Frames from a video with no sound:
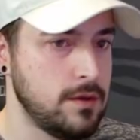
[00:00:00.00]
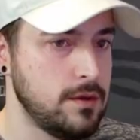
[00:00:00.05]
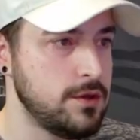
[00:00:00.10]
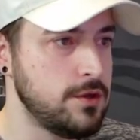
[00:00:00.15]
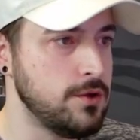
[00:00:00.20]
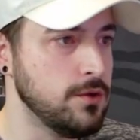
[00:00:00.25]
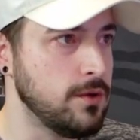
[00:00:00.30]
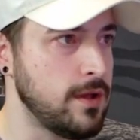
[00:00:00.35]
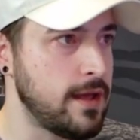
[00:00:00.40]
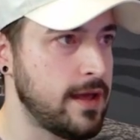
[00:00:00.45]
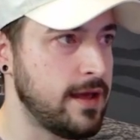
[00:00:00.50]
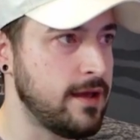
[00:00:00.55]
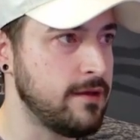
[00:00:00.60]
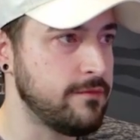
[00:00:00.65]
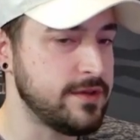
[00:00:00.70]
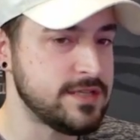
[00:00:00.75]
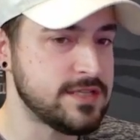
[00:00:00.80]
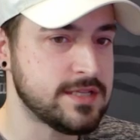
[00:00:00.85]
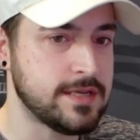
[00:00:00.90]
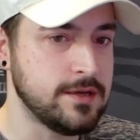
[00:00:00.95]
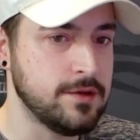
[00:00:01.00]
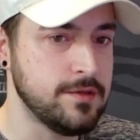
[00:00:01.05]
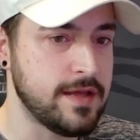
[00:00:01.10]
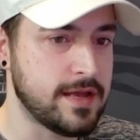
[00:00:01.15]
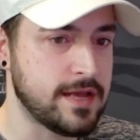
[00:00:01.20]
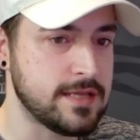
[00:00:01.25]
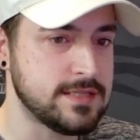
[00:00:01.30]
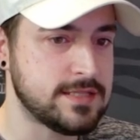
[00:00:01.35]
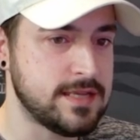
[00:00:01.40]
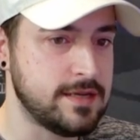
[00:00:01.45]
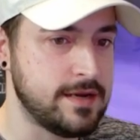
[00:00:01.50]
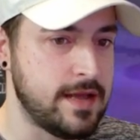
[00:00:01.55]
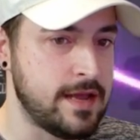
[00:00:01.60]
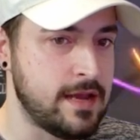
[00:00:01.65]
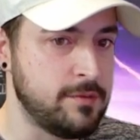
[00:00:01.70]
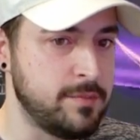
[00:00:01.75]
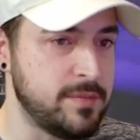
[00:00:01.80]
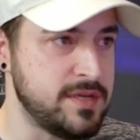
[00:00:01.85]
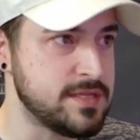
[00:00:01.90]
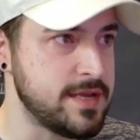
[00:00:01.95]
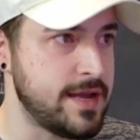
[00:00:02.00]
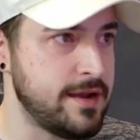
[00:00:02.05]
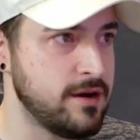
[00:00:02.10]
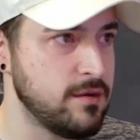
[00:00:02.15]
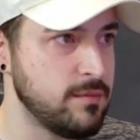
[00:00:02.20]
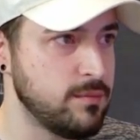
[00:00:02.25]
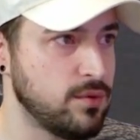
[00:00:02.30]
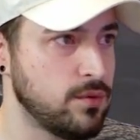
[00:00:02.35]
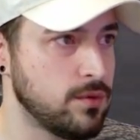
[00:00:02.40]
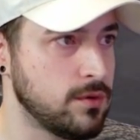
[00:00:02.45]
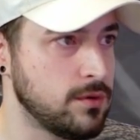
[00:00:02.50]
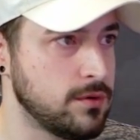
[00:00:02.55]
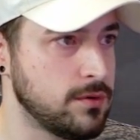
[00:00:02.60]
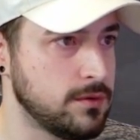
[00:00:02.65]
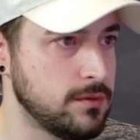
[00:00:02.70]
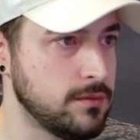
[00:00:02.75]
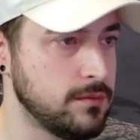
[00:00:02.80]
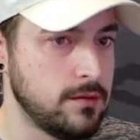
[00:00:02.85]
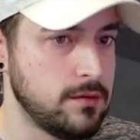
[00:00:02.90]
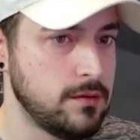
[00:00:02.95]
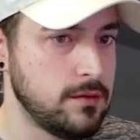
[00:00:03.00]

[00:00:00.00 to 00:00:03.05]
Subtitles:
You'll have a skill that can send enemies airborne,